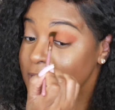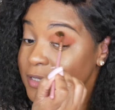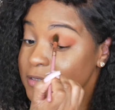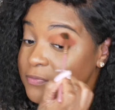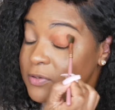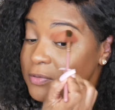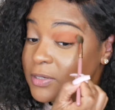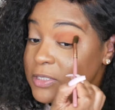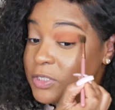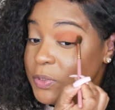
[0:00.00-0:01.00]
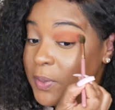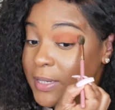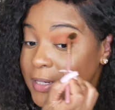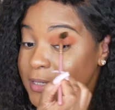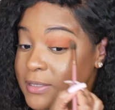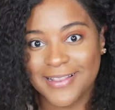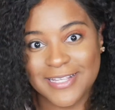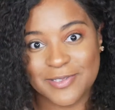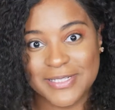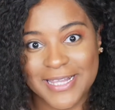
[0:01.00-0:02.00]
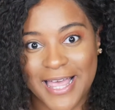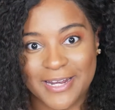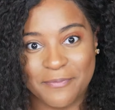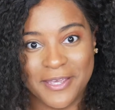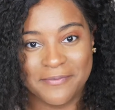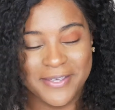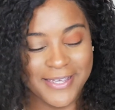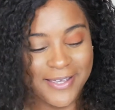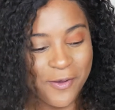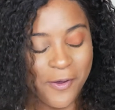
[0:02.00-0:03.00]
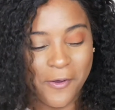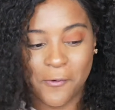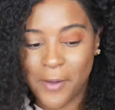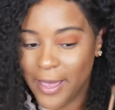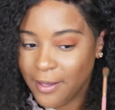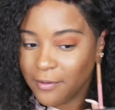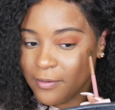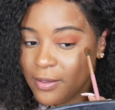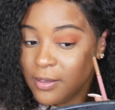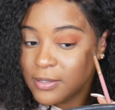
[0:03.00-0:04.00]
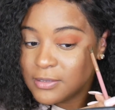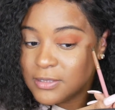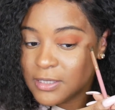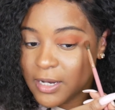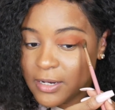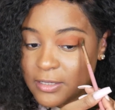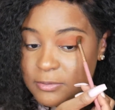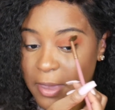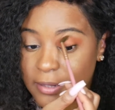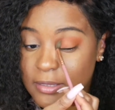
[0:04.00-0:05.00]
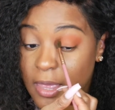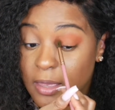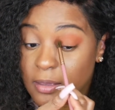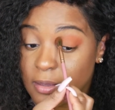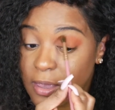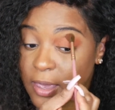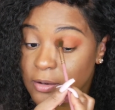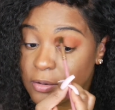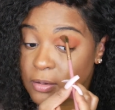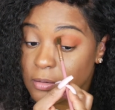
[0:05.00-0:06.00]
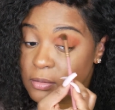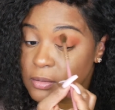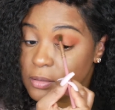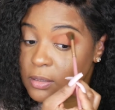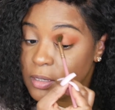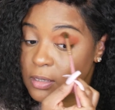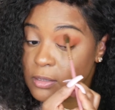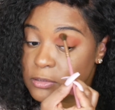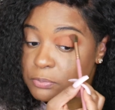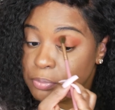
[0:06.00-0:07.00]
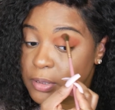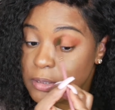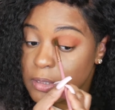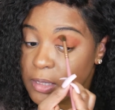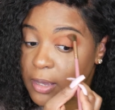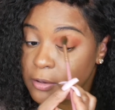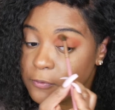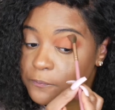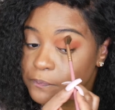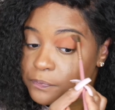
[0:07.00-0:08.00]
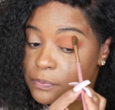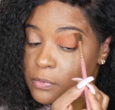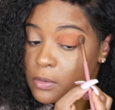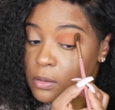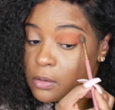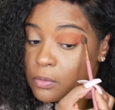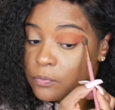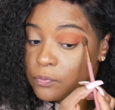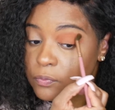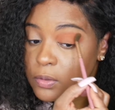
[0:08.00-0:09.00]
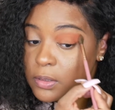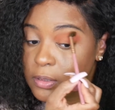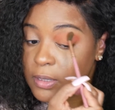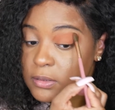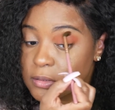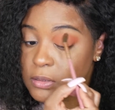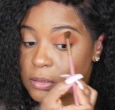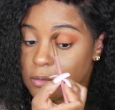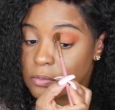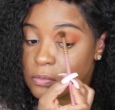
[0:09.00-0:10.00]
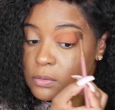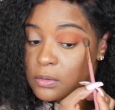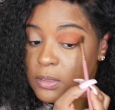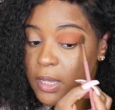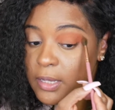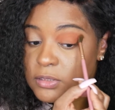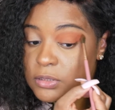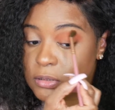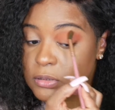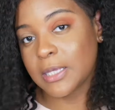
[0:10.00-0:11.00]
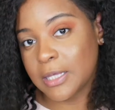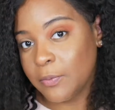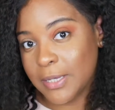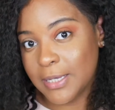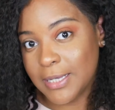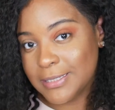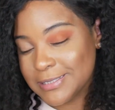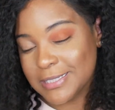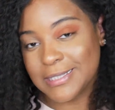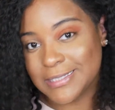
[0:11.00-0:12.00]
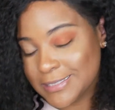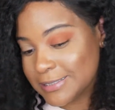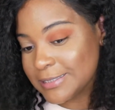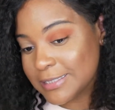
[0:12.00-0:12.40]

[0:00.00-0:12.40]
Nice of you to join us. This is a lot of pigment. Oh, wow. Did not expect that at all. And it's blending out really nicely on the edges. Can we get into this